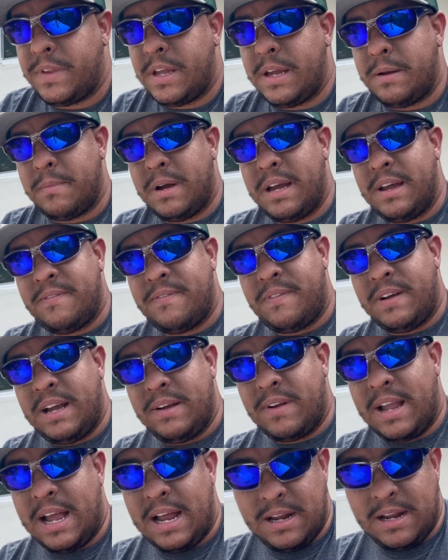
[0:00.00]
in my
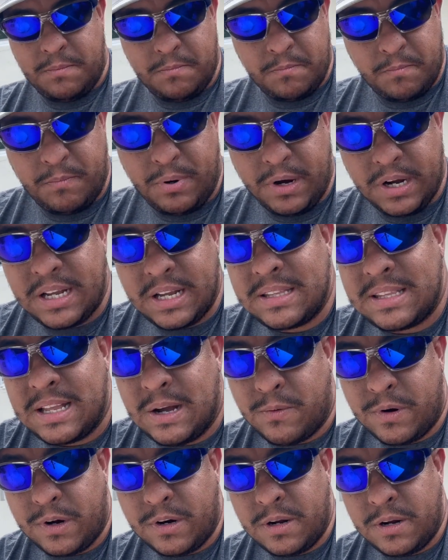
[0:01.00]
5-gallon bucket
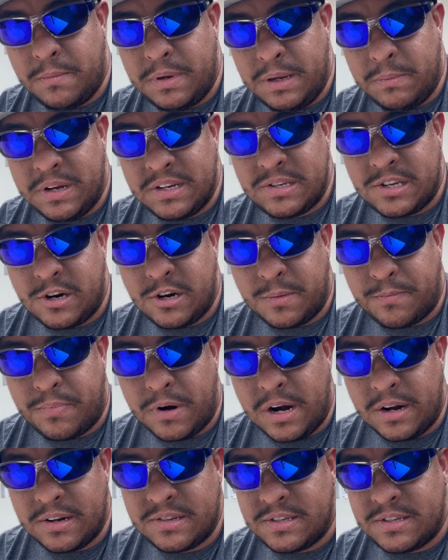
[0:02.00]
that we're going to be mixing our
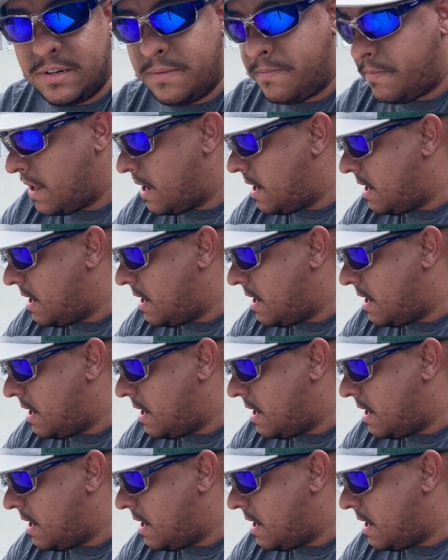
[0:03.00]
products in